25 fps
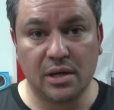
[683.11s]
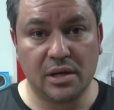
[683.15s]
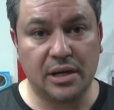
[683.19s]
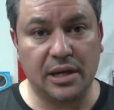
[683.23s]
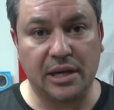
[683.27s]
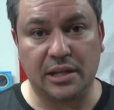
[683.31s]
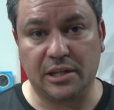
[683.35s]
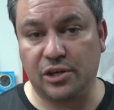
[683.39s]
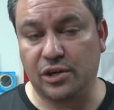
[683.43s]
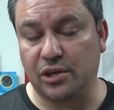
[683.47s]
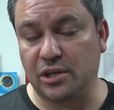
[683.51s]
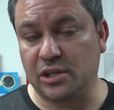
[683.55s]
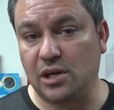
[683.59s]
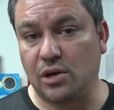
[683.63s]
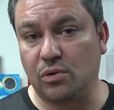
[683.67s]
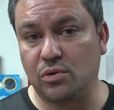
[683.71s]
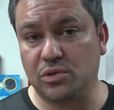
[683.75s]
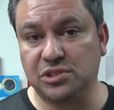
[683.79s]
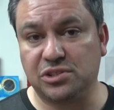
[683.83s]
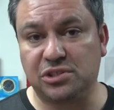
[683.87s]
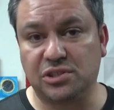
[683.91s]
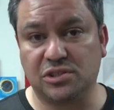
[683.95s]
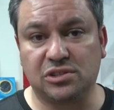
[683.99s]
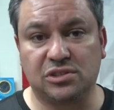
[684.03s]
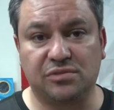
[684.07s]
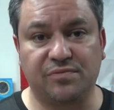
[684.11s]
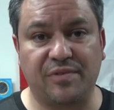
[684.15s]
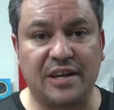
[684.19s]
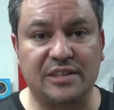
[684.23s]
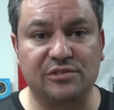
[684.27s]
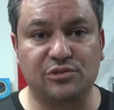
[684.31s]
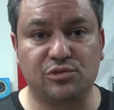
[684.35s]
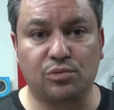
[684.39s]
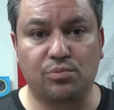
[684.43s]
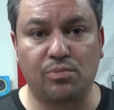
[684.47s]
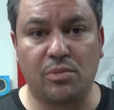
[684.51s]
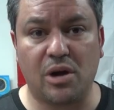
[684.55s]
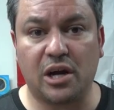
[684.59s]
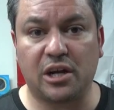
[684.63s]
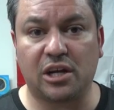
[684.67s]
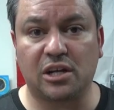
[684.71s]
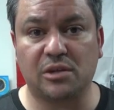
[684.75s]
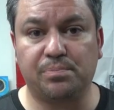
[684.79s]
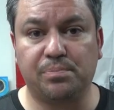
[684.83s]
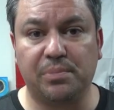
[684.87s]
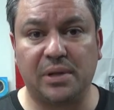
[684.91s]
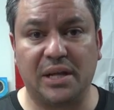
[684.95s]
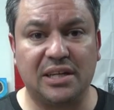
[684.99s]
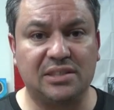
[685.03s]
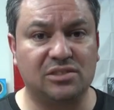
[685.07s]
and you can always use Facebook
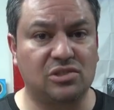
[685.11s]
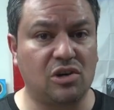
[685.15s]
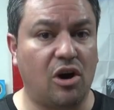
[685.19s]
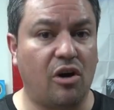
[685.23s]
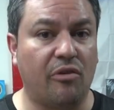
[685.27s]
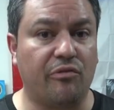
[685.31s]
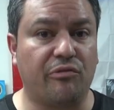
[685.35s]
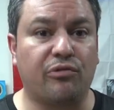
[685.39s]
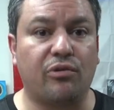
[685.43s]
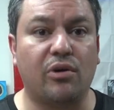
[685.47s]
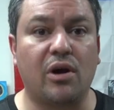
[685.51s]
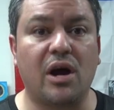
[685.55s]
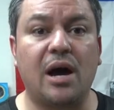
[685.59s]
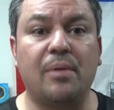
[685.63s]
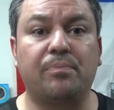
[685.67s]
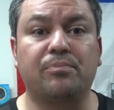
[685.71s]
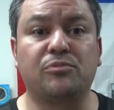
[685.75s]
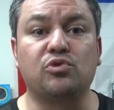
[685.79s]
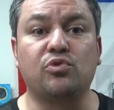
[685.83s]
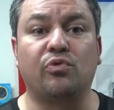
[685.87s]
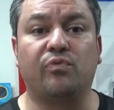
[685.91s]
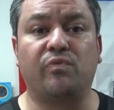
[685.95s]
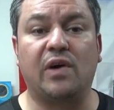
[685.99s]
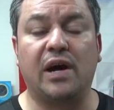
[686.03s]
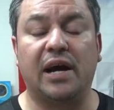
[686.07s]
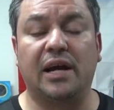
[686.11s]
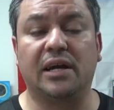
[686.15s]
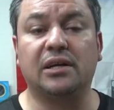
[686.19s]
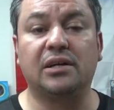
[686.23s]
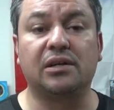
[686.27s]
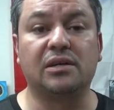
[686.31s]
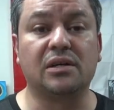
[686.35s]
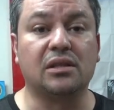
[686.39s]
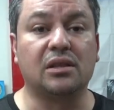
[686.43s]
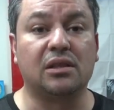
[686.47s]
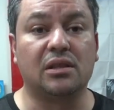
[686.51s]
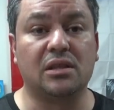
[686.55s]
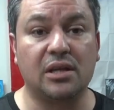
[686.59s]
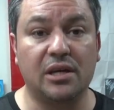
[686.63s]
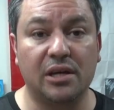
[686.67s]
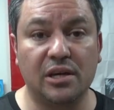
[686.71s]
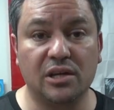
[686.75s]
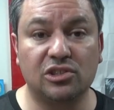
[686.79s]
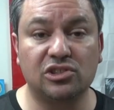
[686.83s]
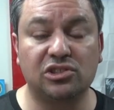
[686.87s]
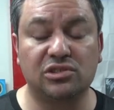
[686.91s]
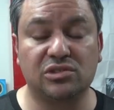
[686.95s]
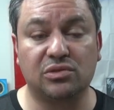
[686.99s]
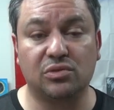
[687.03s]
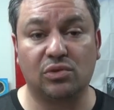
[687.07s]
Marketplace offer up to find good
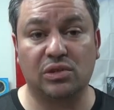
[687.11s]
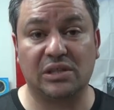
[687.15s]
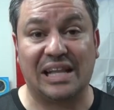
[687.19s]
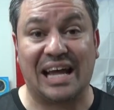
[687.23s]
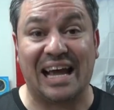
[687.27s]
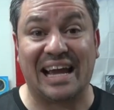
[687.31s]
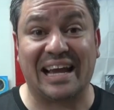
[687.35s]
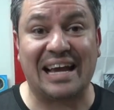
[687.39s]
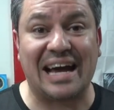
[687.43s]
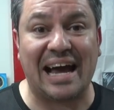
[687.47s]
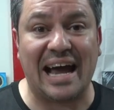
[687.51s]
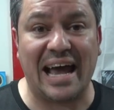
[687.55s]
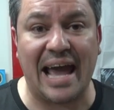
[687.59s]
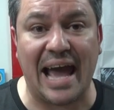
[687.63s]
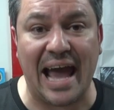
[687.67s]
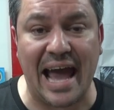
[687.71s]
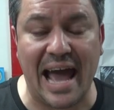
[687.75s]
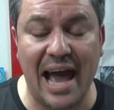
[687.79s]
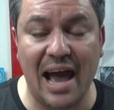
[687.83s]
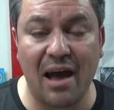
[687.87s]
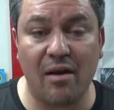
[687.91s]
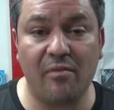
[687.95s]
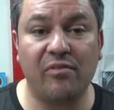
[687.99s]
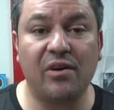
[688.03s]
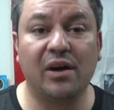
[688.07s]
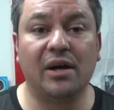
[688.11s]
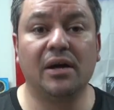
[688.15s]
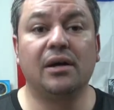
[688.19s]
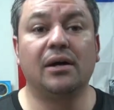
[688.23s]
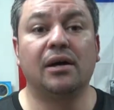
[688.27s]
deals like I have